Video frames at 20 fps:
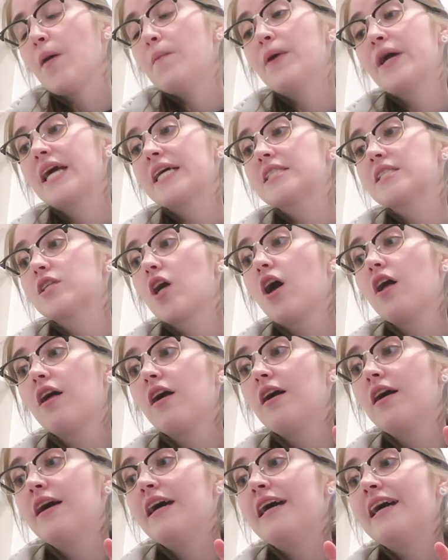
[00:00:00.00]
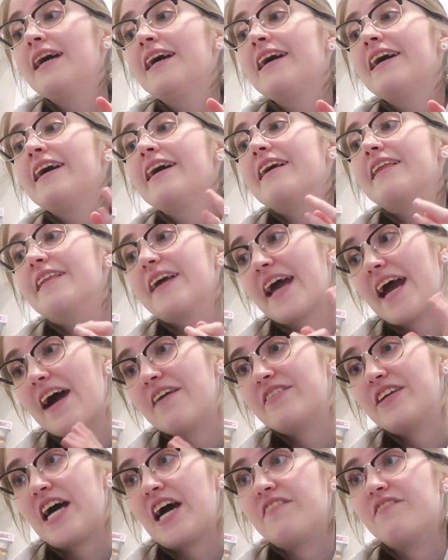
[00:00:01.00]
But I saw they
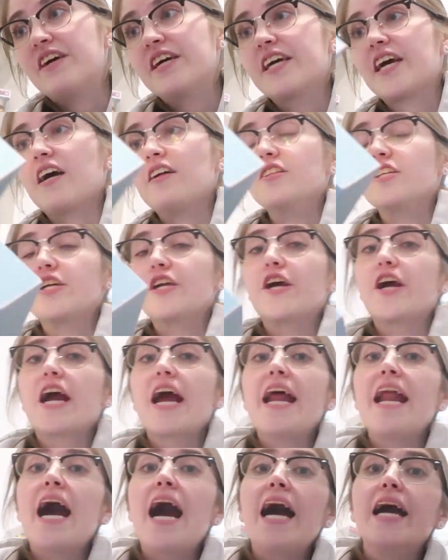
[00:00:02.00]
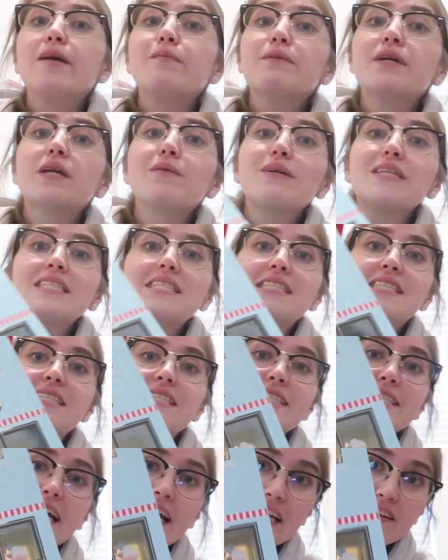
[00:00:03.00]
have an advent calendar, and I am gonna be
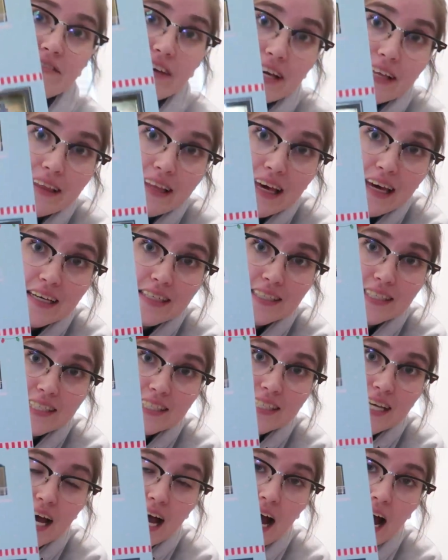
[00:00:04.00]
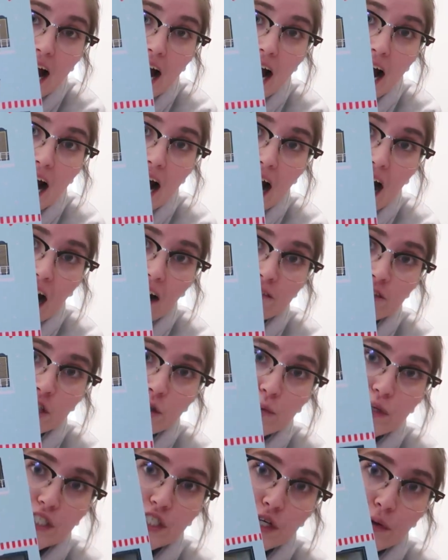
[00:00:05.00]
saving this
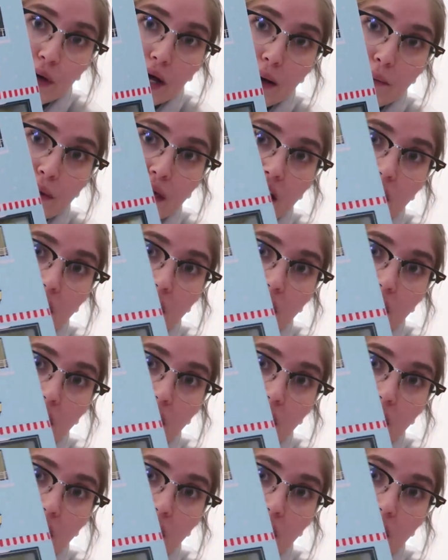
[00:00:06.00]
after we do it